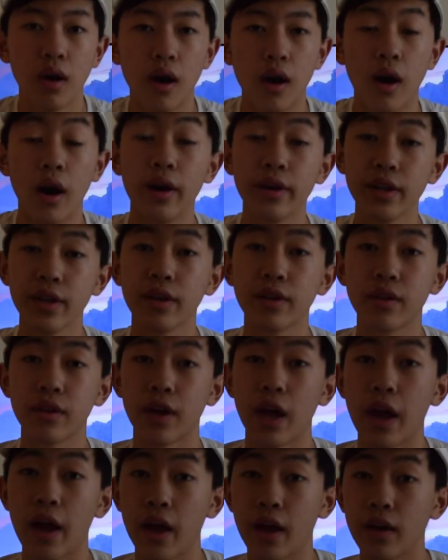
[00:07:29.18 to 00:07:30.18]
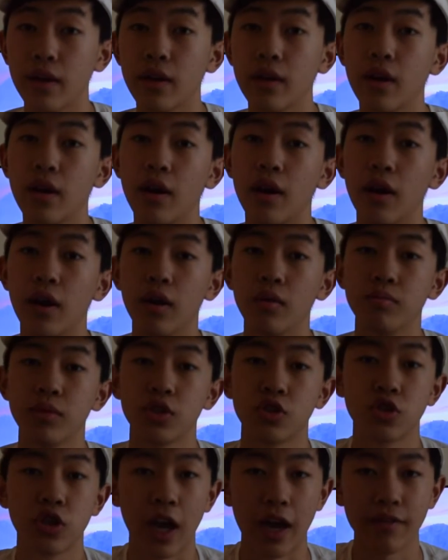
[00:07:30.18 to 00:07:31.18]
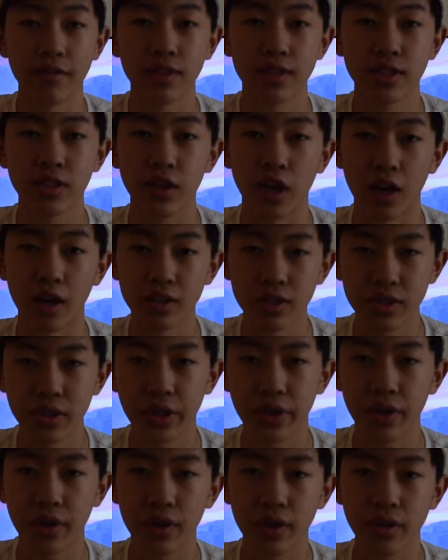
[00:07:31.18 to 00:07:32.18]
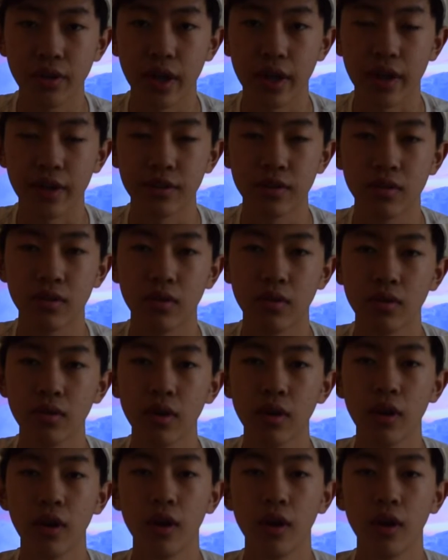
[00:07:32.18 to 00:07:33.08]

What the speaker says: On the other hand, the Travis Scott sneaker that I sold